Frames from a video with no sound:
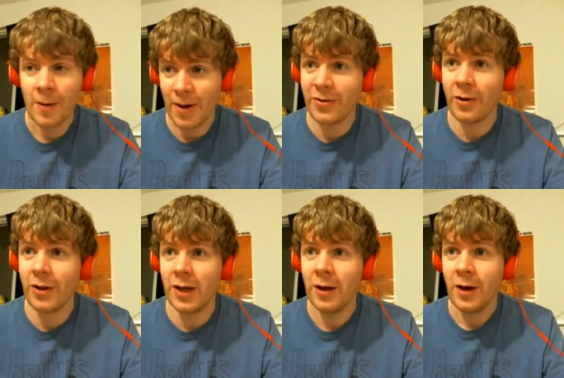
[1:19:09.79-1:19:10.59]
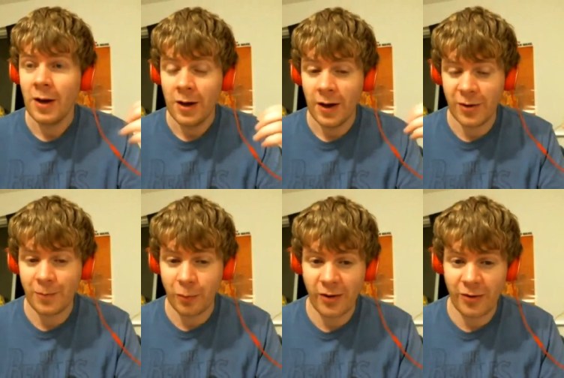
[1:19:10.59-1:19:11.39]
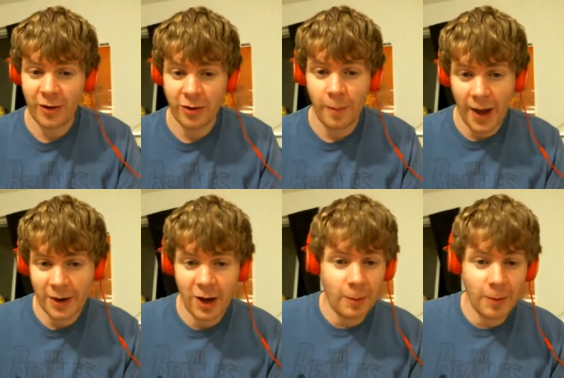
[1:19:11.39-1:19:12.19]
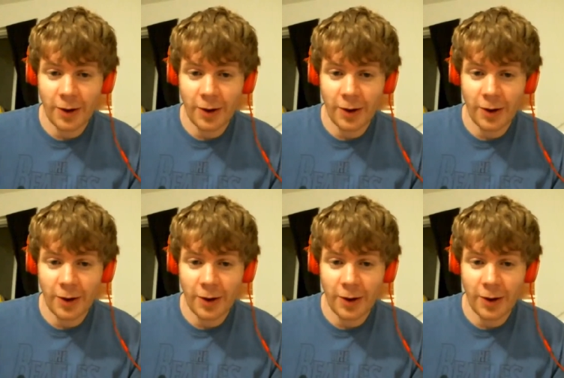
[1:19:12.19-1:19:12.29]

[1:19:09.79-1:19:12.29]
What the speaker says: Basically, if she pressed it, the bad guy would,